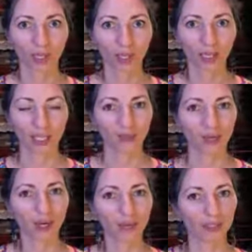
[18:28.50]
And if
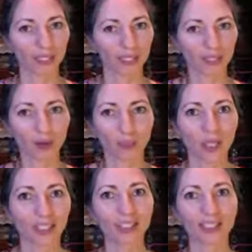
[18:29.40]
you have any
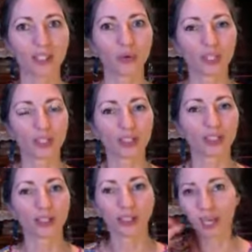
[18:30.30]
comments, any
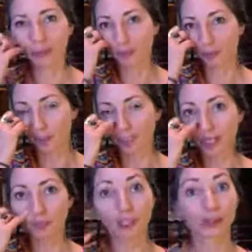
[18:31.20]
question, I will be
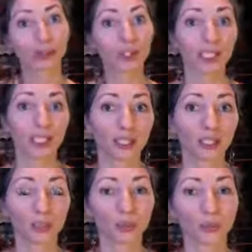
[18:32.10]
happy to hear
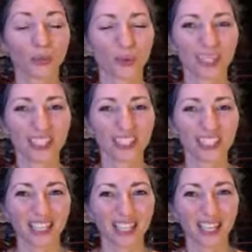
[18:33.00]
or to read.
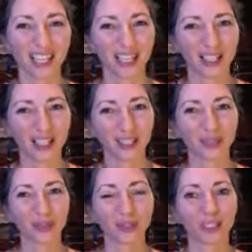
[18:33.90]

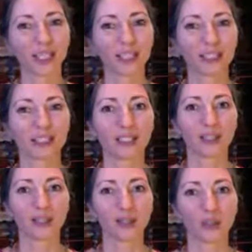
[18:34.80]
You can
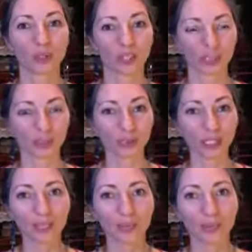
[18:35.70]
contact
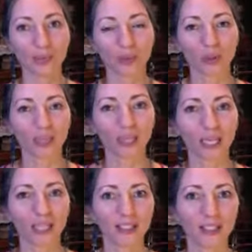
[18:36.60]
me through my
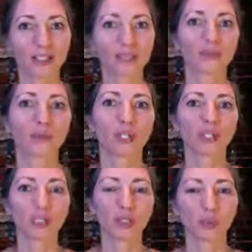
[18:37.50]
website,
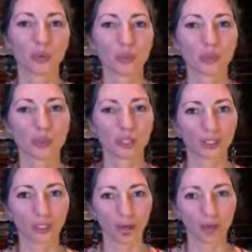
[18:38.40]

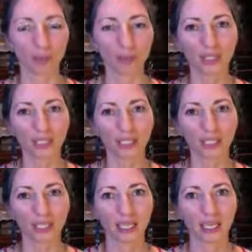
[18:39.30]
francinebonjour.com.
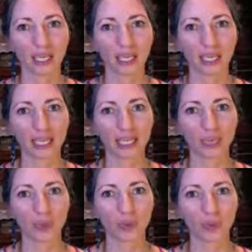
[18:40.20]
And I
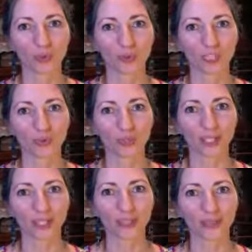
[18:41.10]
hope to see you
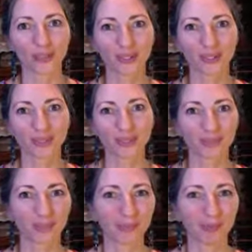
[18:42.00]
again soon.
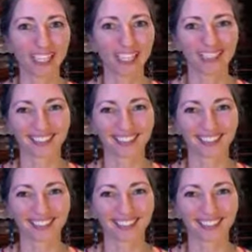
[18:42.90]
Bye-bye.